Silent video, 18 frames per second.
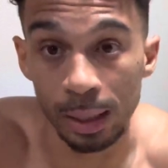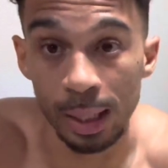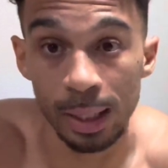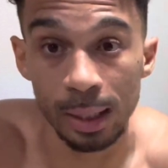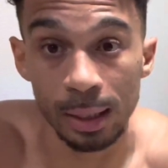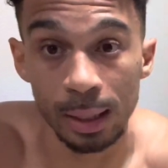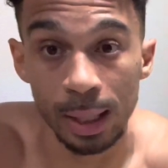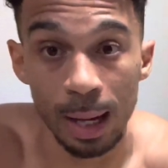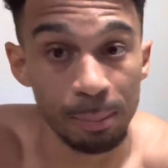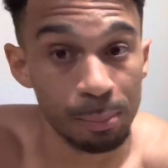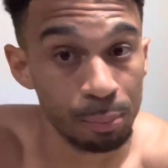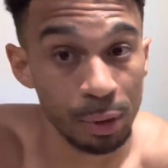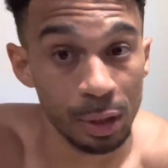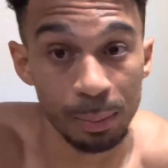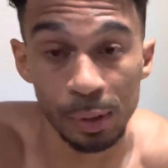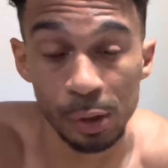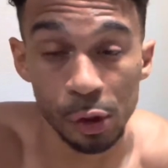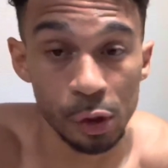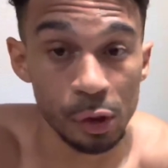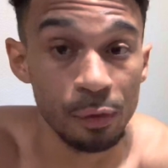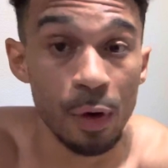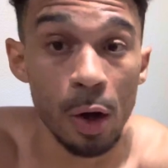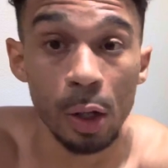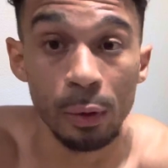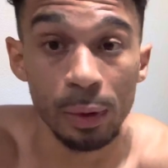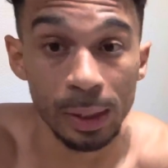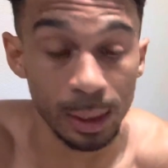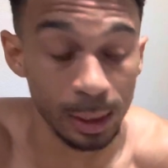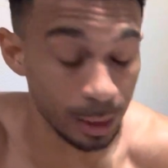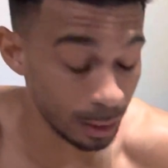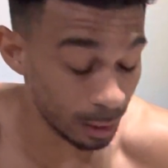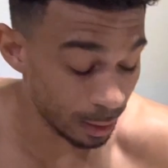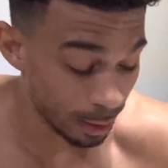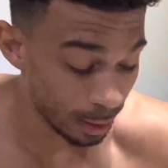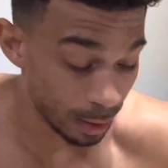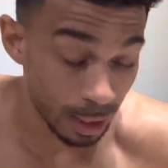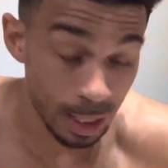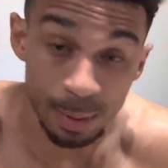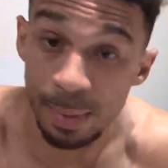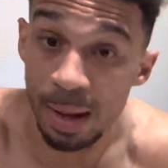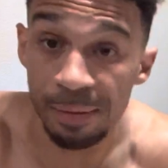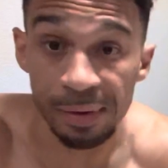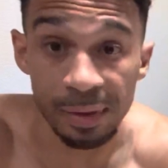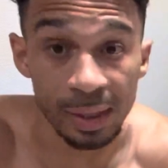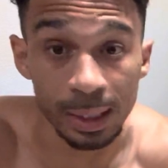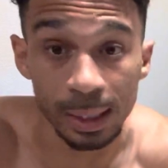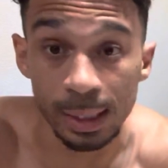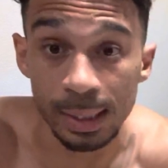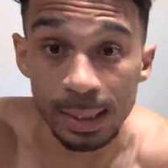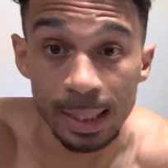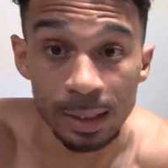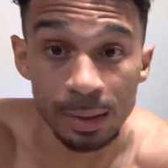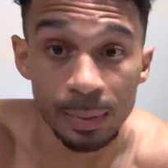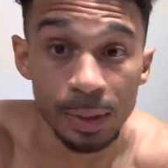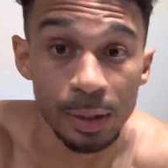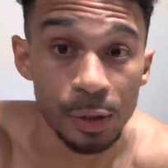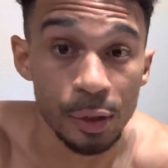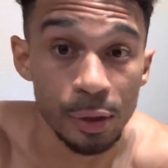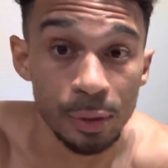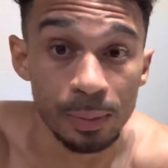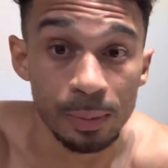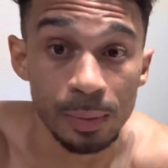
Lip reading: And I'm pretty much just following everything he tells me to do,